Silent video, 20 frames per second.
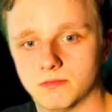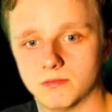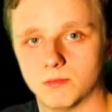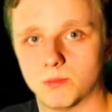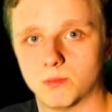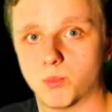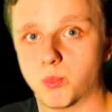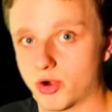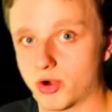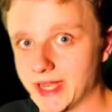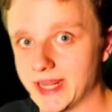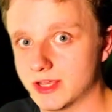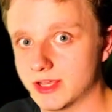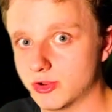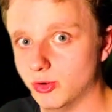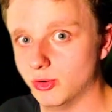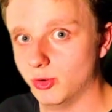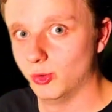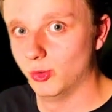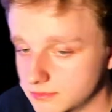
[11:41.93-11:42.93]
Pretty
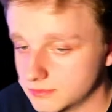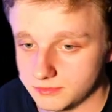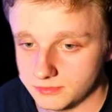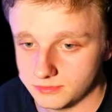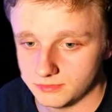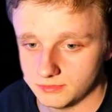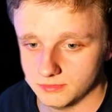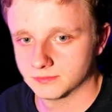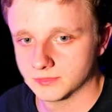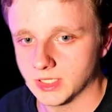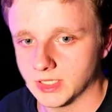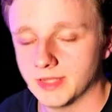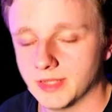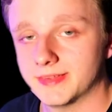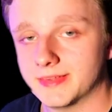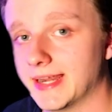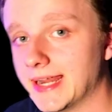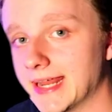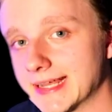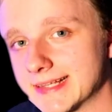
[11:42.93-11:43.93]
cool.
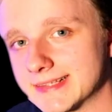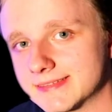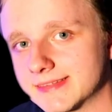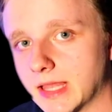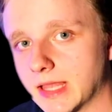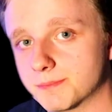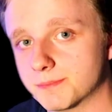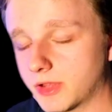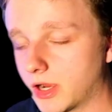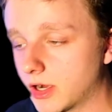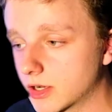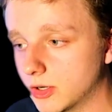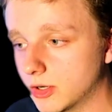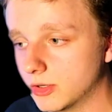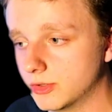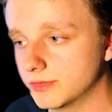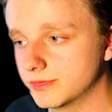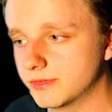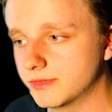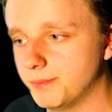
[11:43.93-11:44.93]
The next steps are
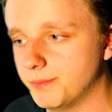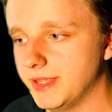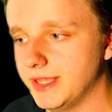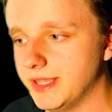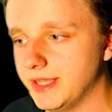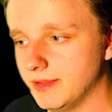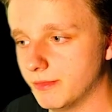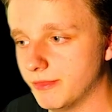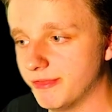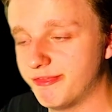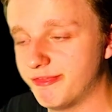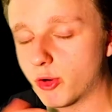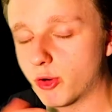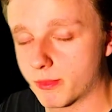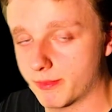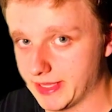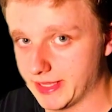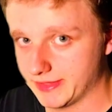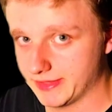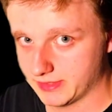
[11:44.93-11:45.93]
going to be
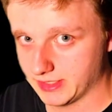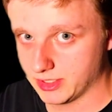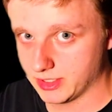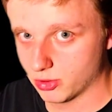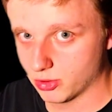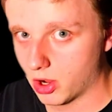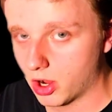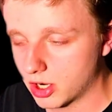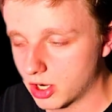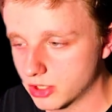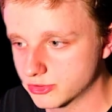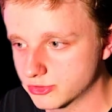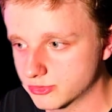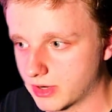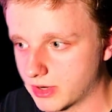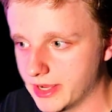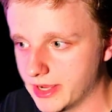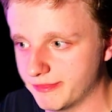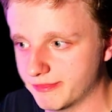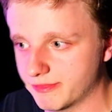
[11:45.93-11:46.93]
formatting your hard
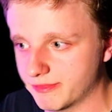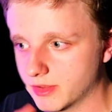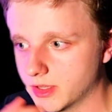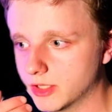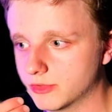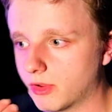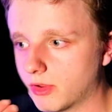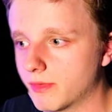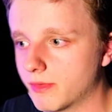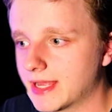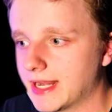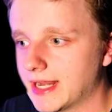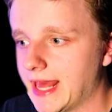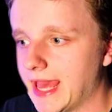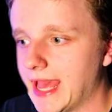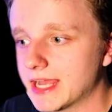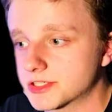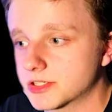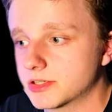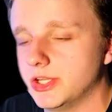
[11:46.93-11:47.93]
drive so I can
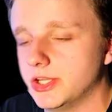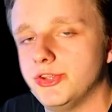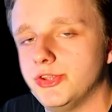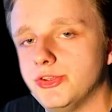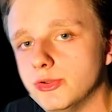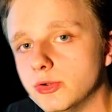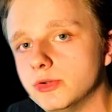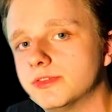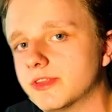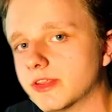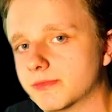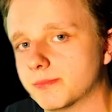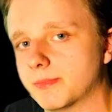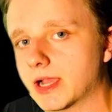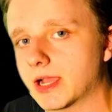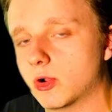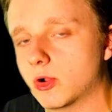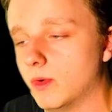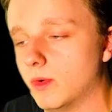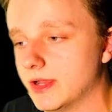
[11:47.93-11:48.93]
actually use this
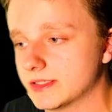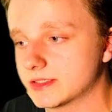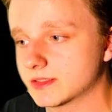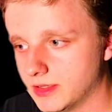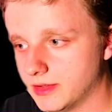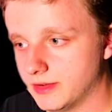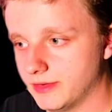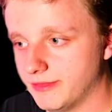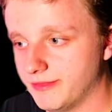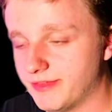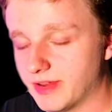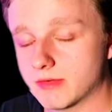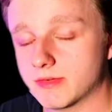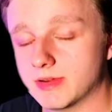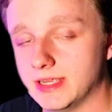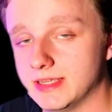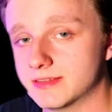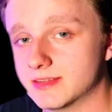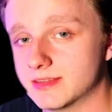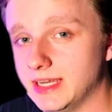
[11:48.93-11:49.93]
macOS very
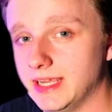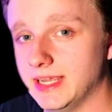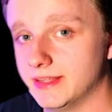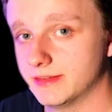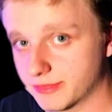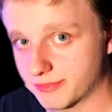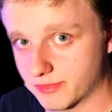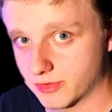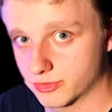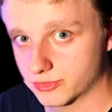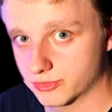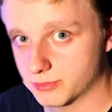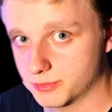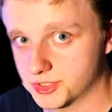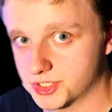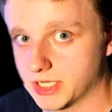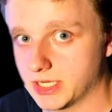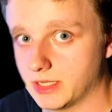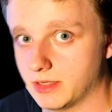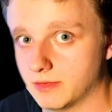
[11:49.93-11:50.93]
easily in this virtual
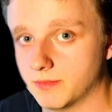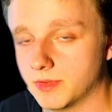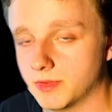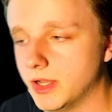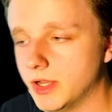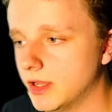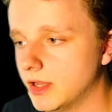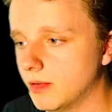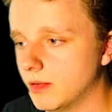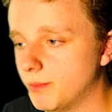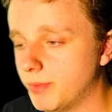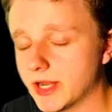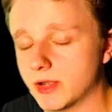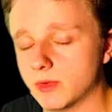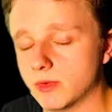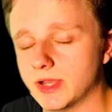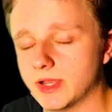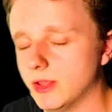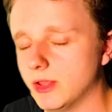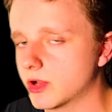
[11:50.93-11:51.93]
machine. By the
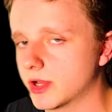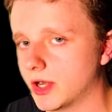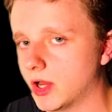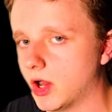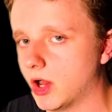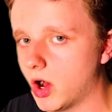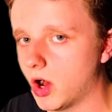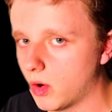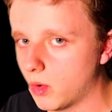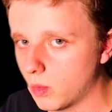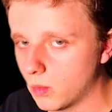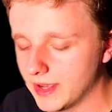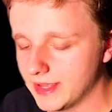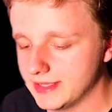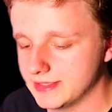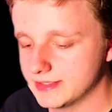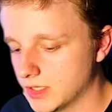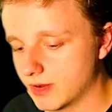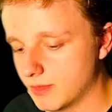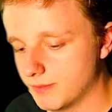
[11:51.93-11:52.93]
way, you can
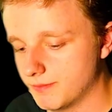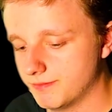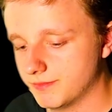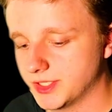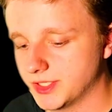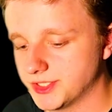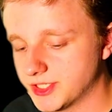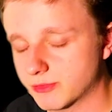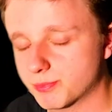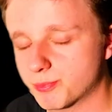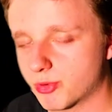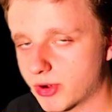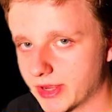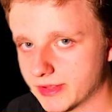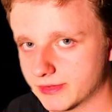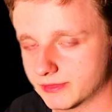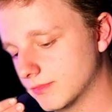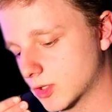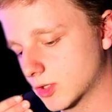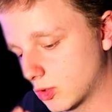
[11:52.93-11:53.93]
always just
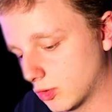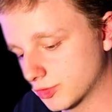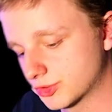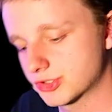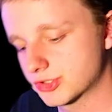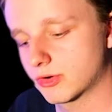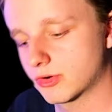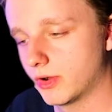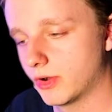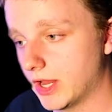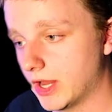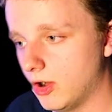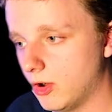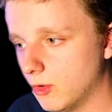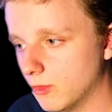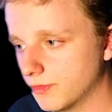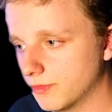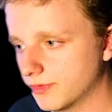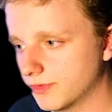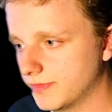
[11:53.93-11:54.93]
press Ctrl and
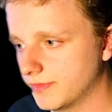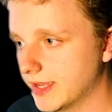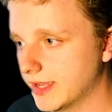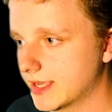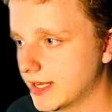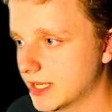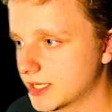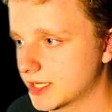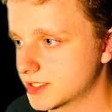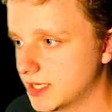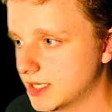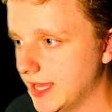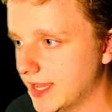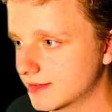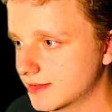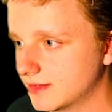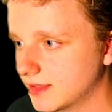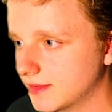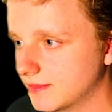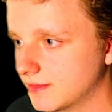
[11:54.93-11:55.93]
Alt, They can actually
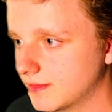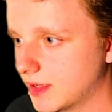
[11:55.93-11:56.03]
exit.